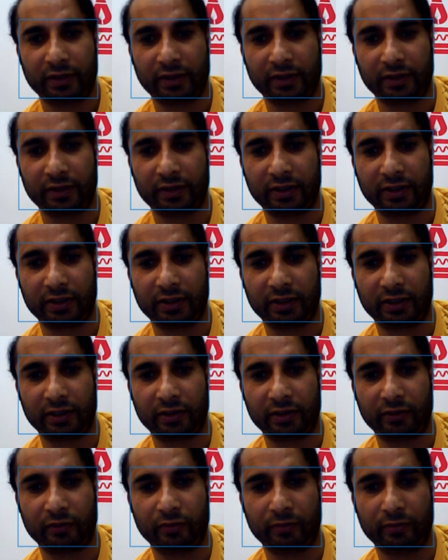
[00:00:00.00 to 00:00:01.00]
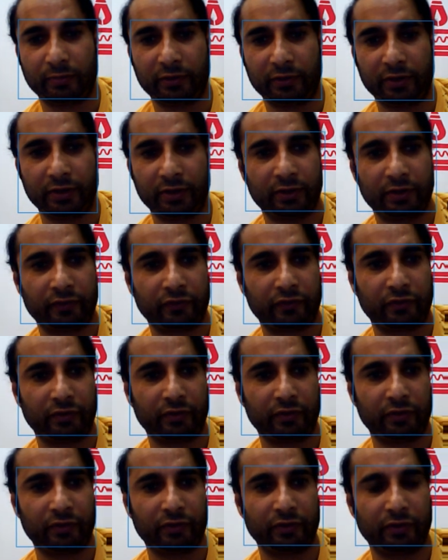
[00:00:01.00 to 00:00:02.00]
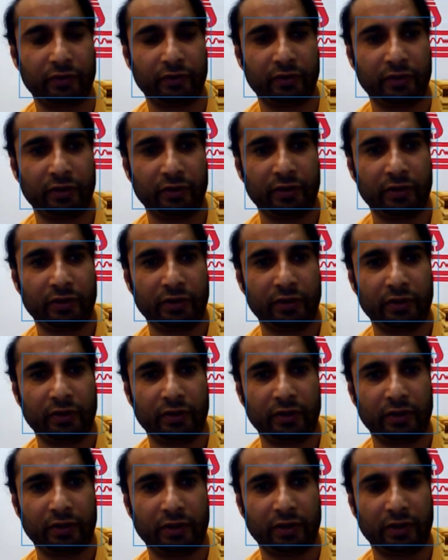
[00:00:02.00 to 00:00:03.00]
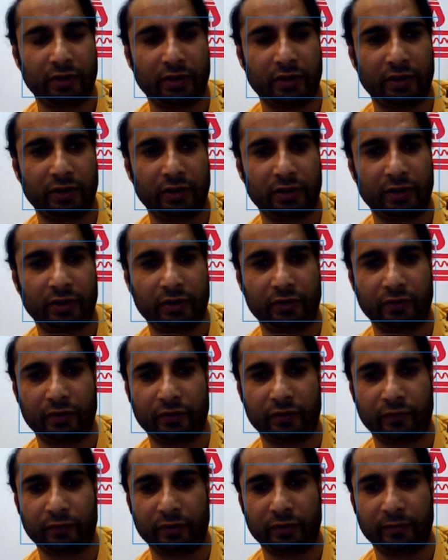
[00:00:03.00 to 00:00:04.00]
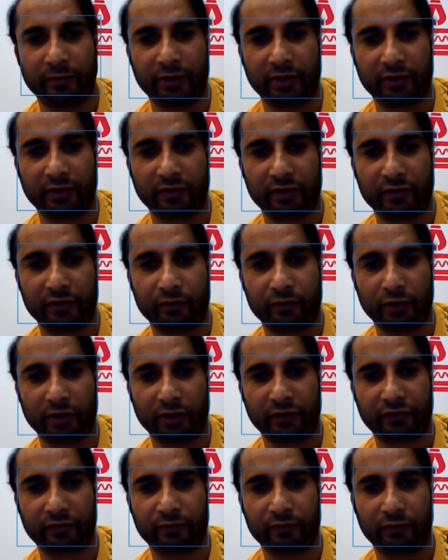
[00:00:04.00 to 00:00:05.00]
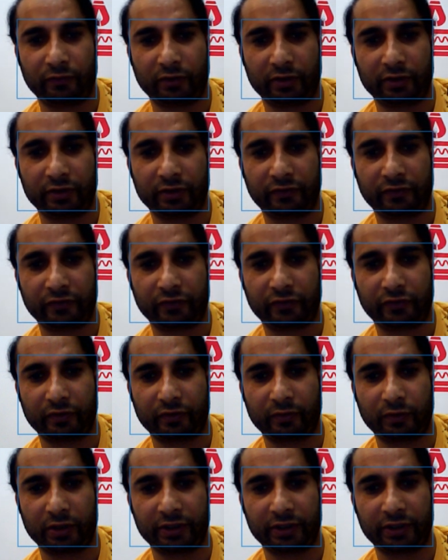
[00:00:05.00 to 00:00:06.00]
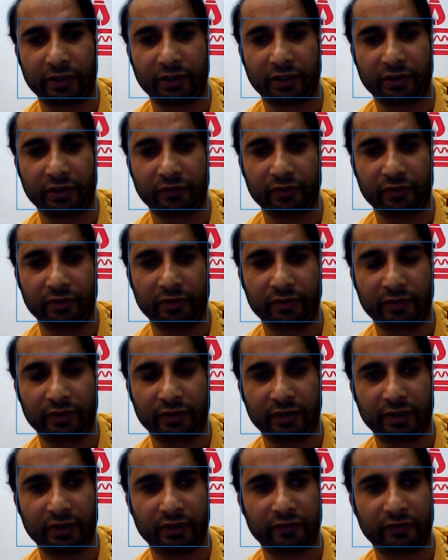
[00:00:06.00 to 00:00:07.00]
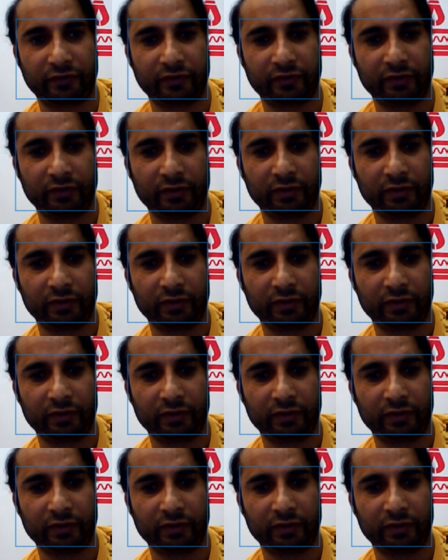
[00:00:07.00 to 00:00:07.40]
and then click on open. So it will ask for this server authentication. Yes.